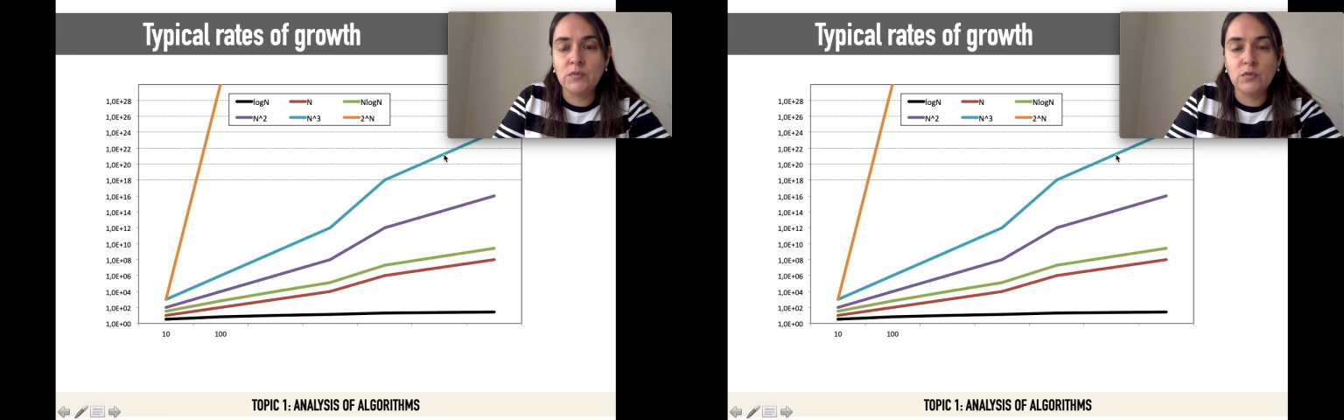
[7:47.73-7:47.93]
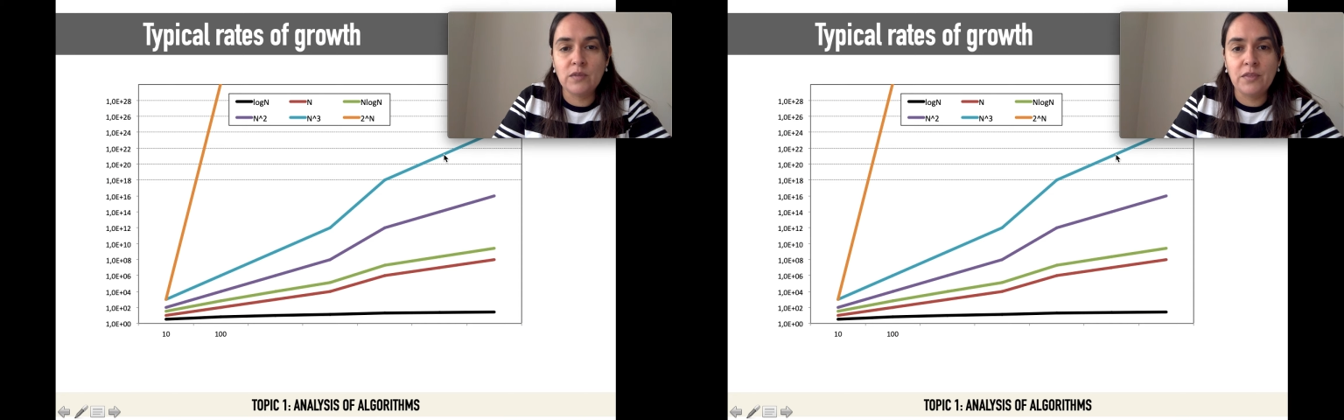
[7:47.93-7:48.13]

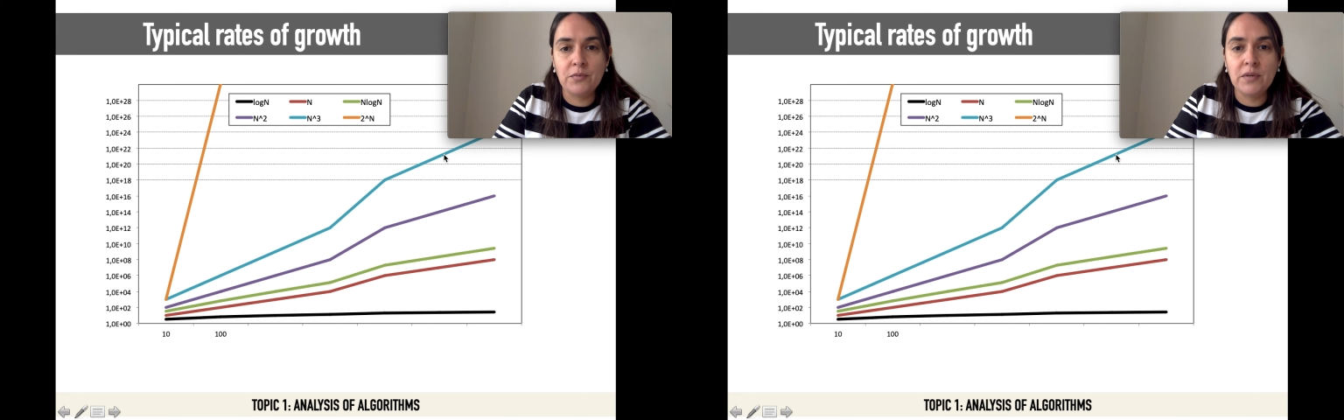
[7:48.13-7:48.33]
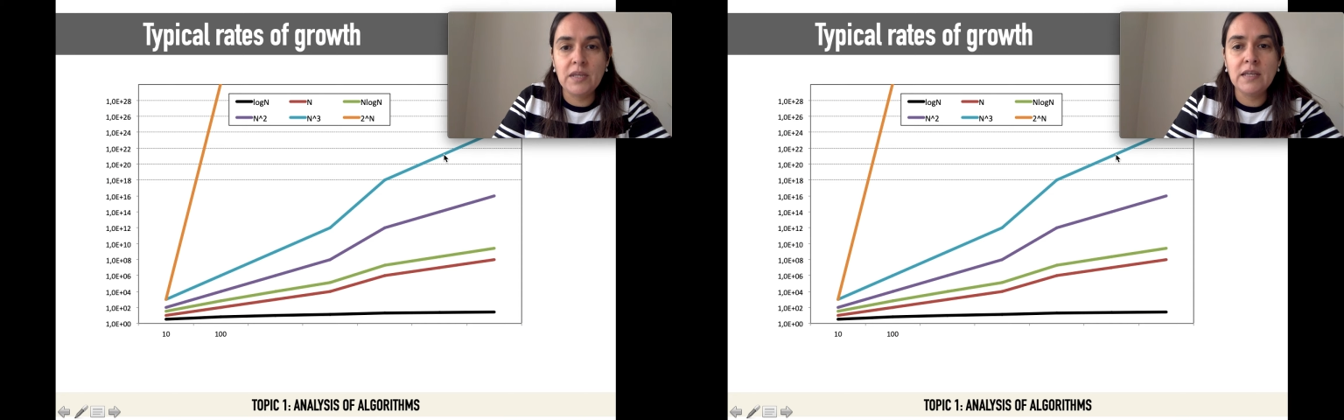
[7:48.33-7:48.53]
to the
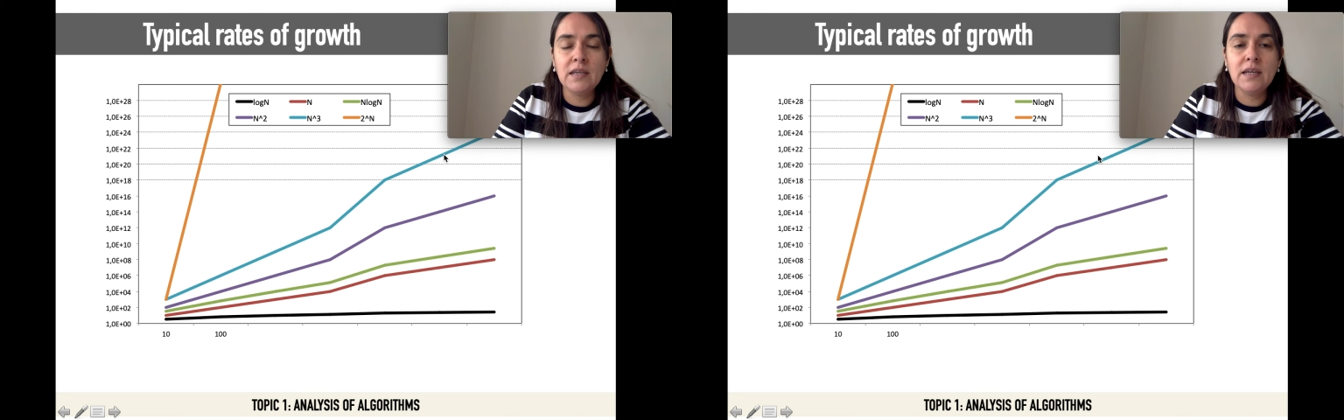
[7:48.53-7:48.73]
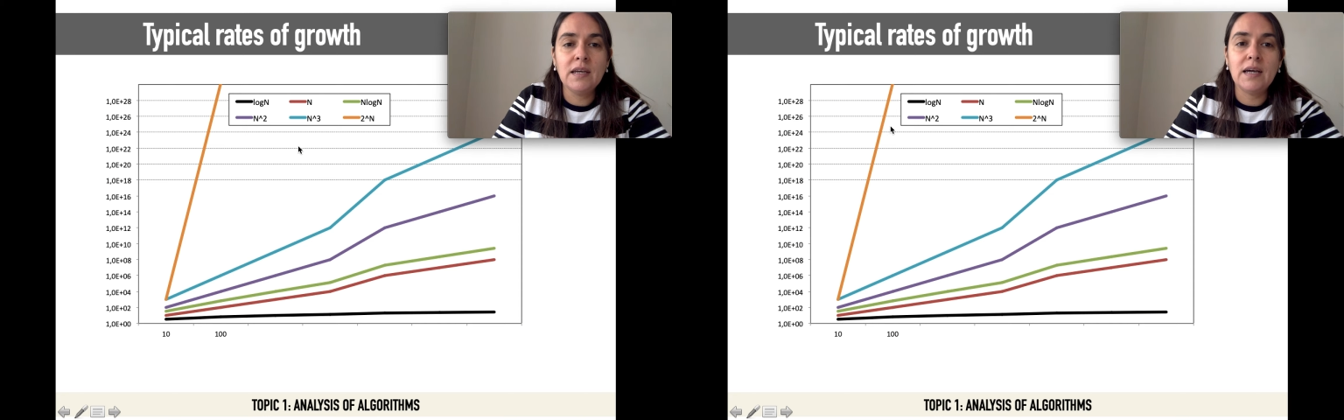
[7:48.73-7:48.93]
3,
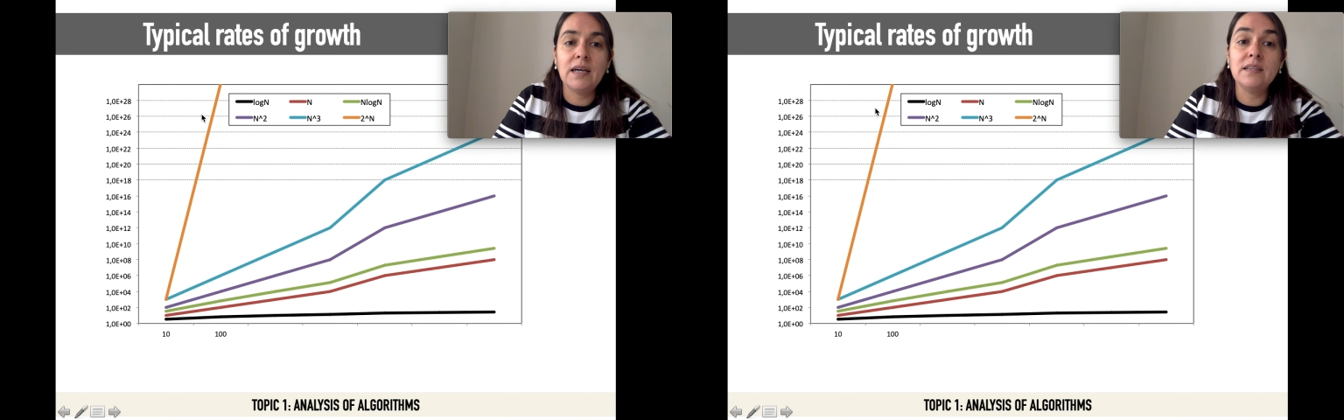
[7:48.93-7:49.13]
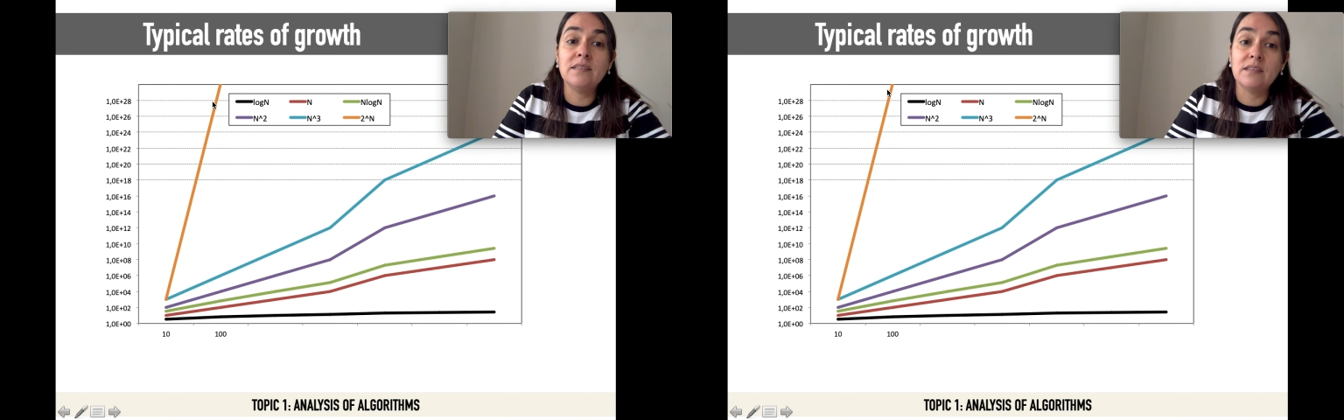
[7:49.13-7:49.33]

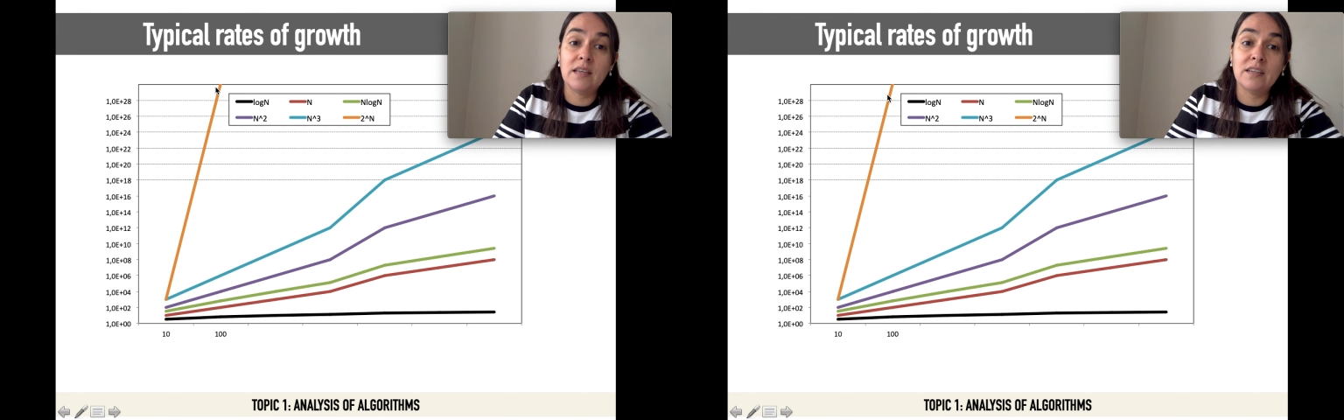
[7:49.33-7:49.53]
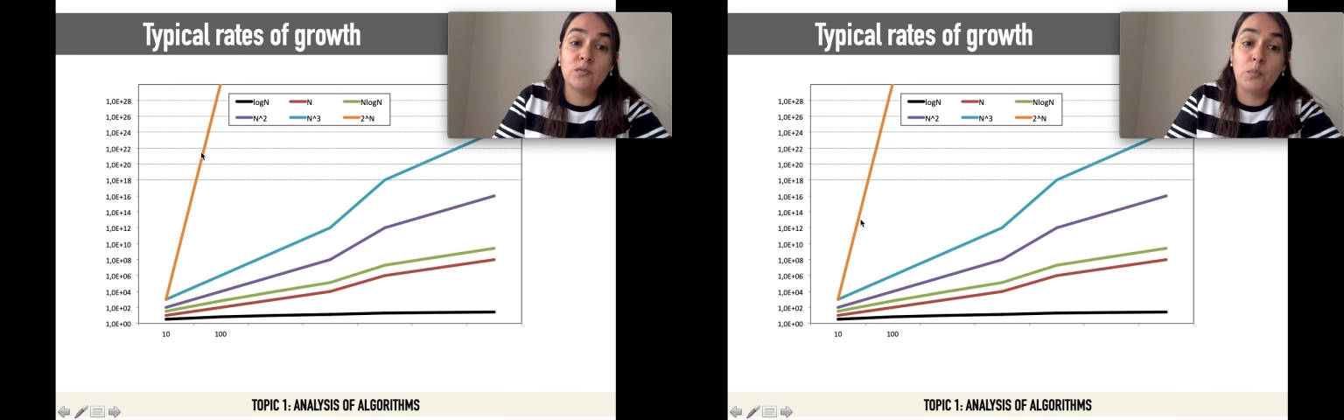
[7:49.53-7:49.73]
and this is
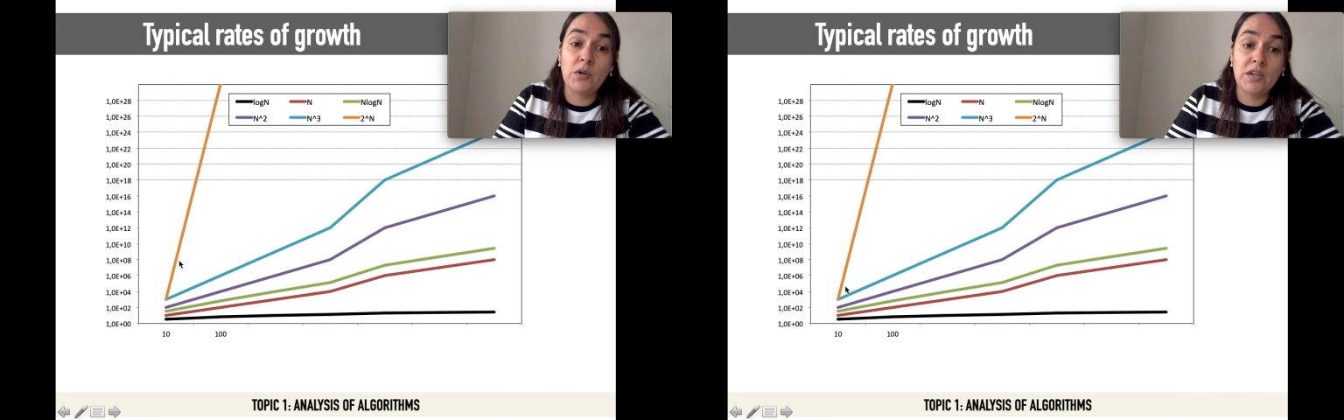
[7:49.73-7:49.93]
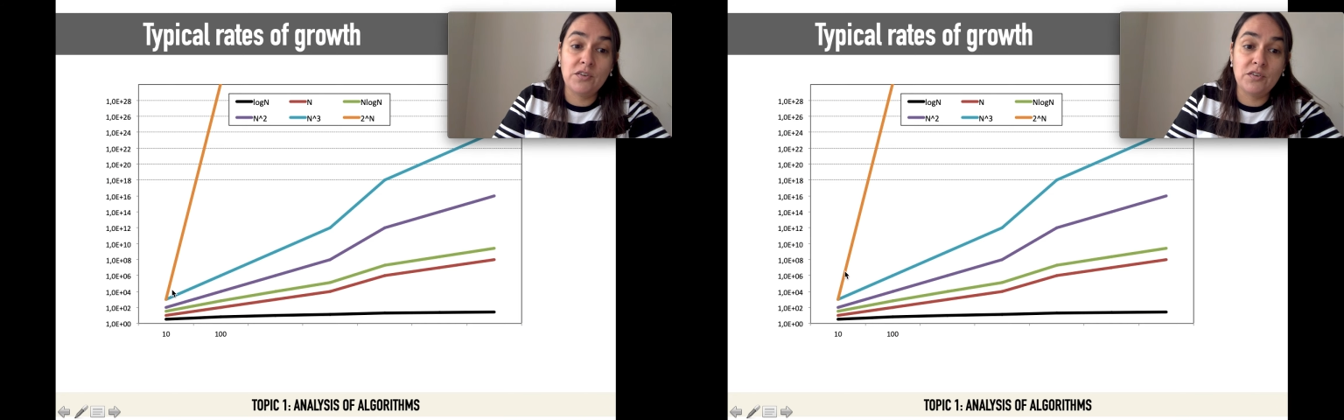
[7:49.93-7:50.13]

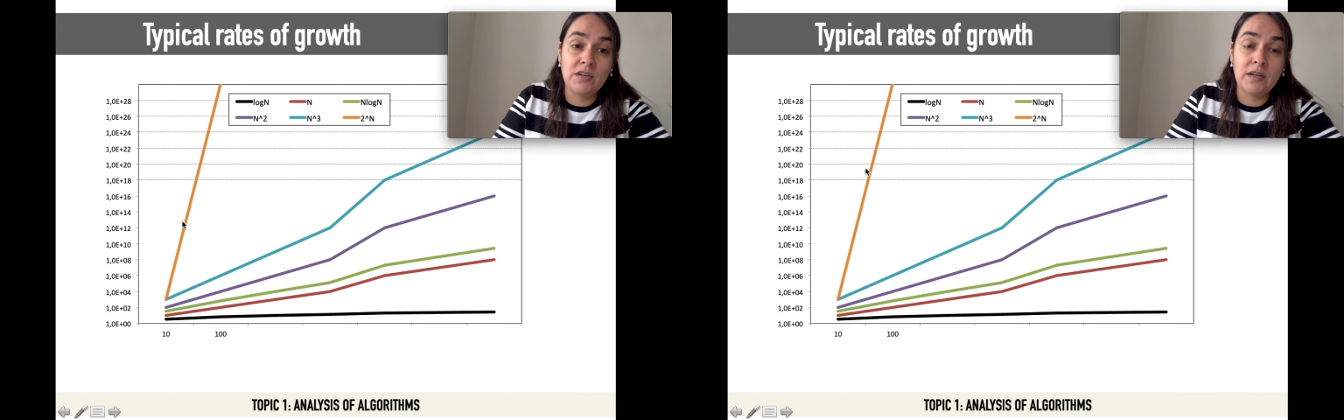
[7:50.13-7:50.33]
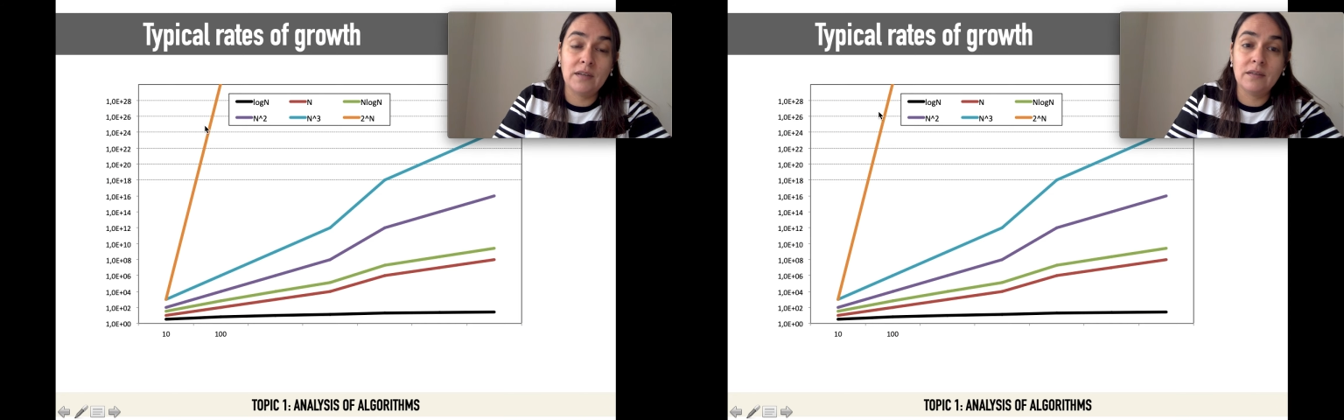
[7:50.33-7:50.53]

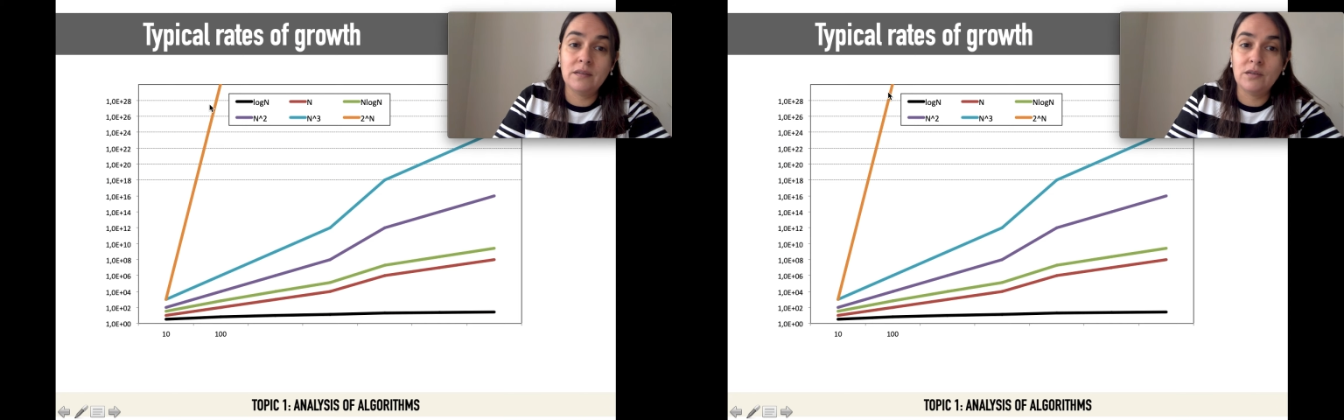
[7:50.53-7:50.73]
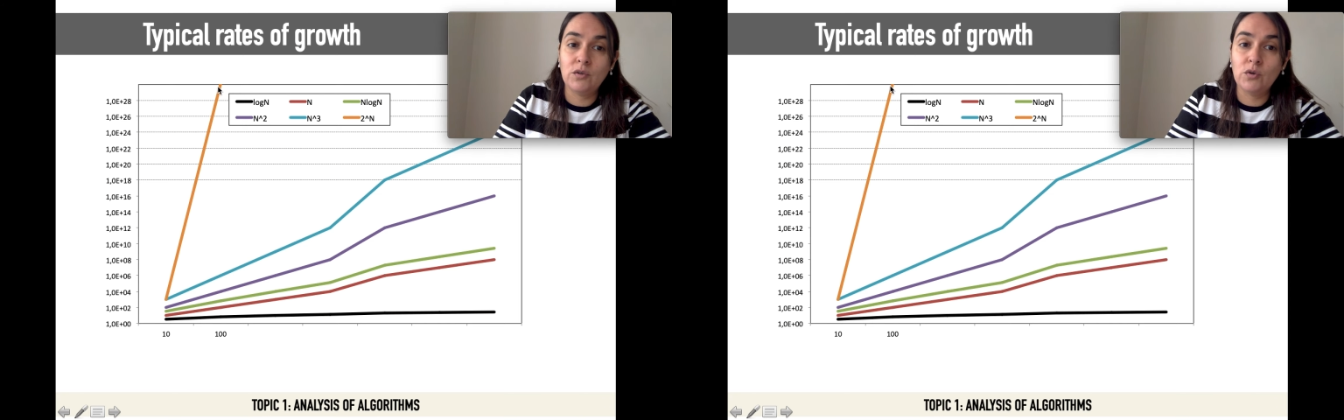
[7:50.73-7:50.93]
exponential
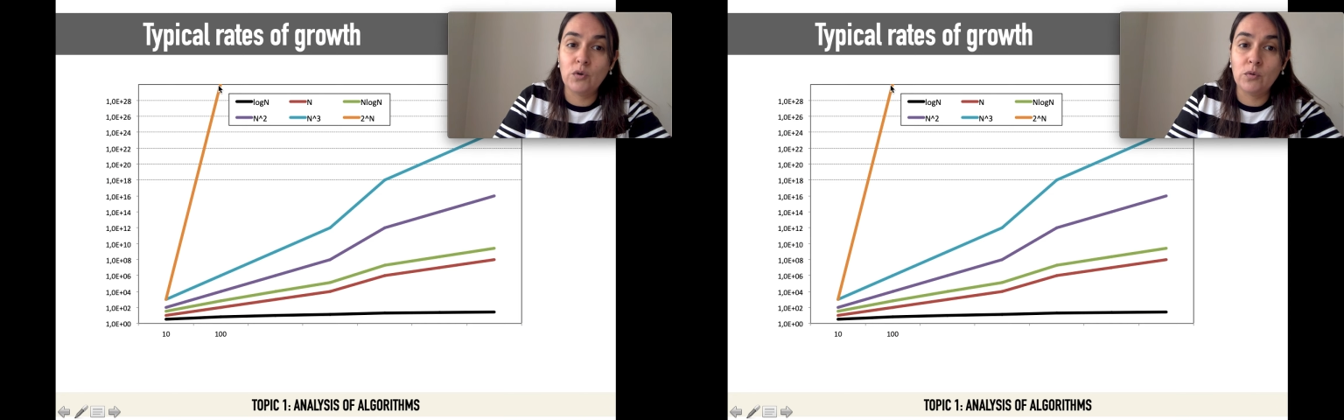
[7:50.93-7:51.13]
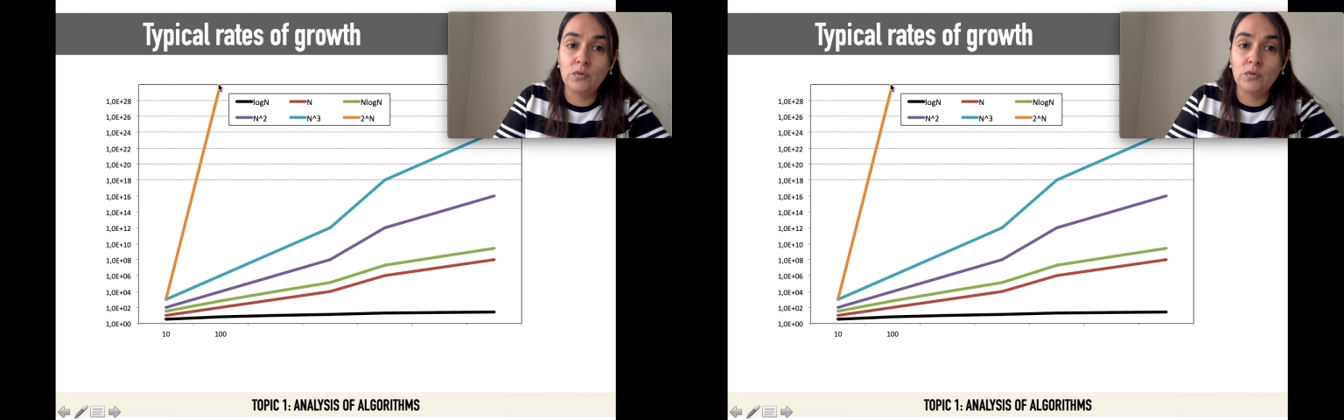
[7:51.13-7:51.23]
growth.